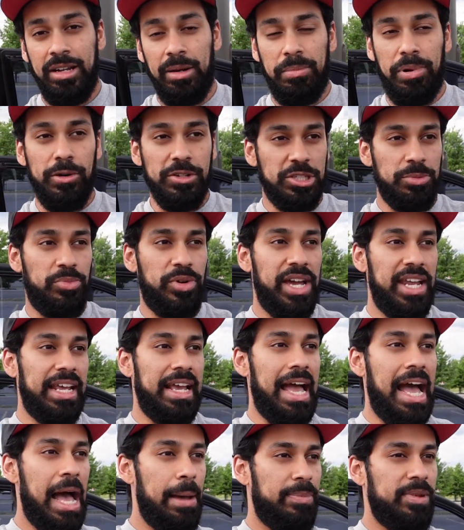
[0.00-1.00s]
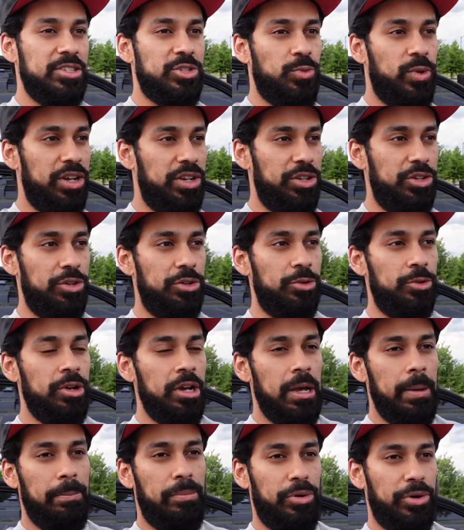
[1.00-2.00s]
Personal branding happens when you
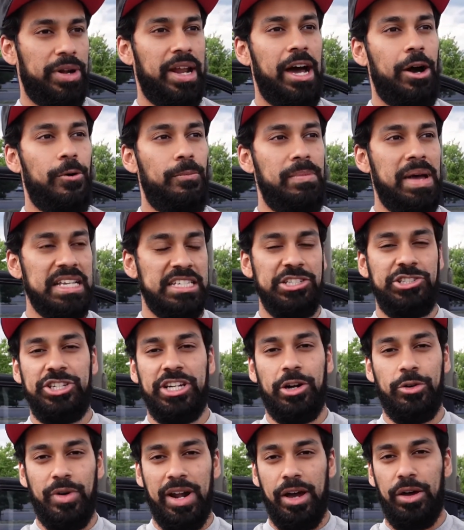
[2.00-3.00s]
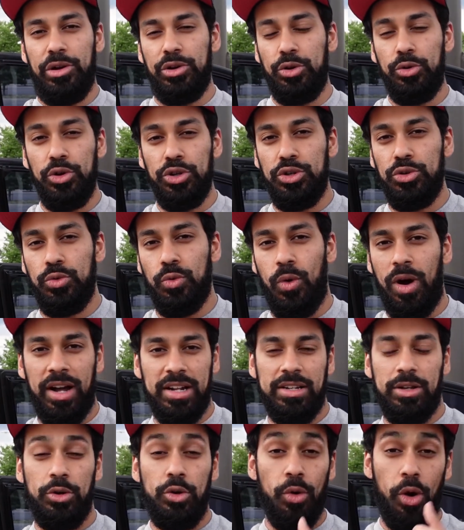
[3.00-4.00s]
put out messaging around who
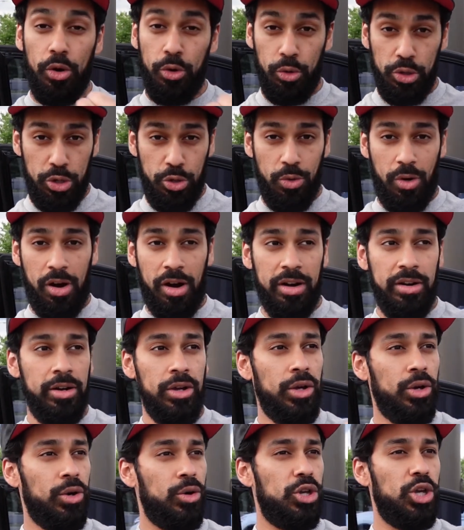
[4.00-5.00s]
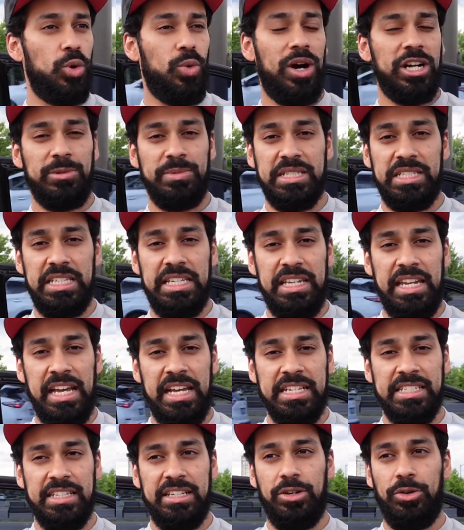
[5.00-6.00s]
you are, who you want to be seen
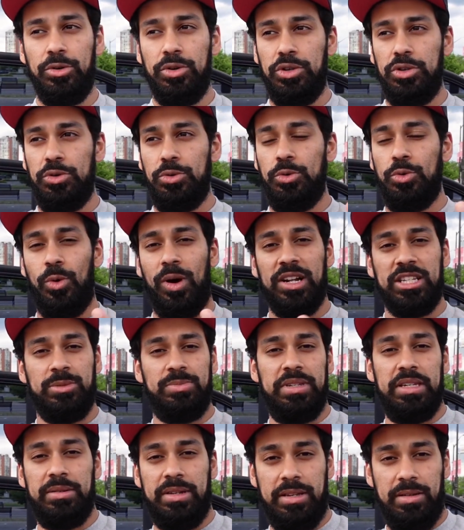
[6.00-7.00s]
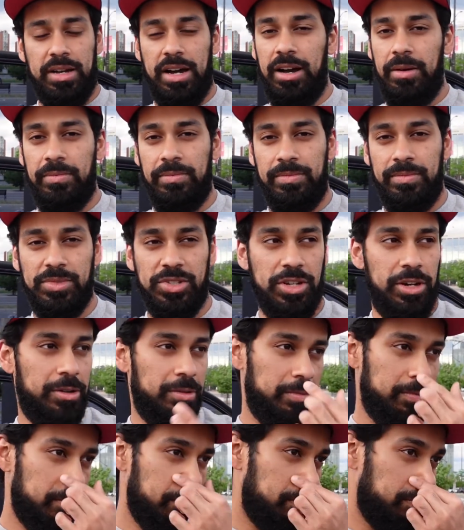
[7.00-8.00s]
as, and who you want to become. So
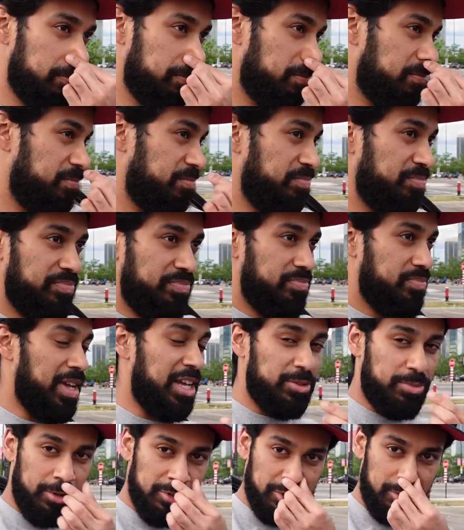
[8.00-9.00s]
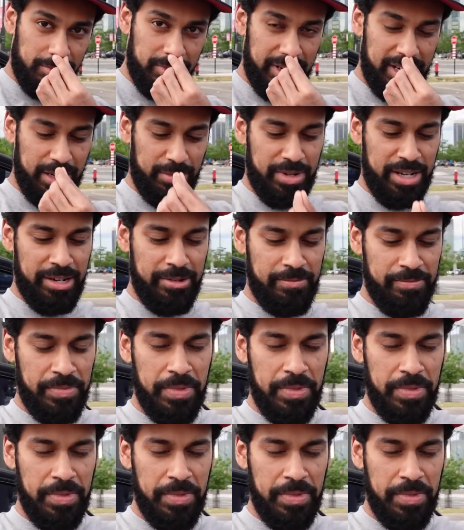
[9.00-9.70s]
that's personal branding, man.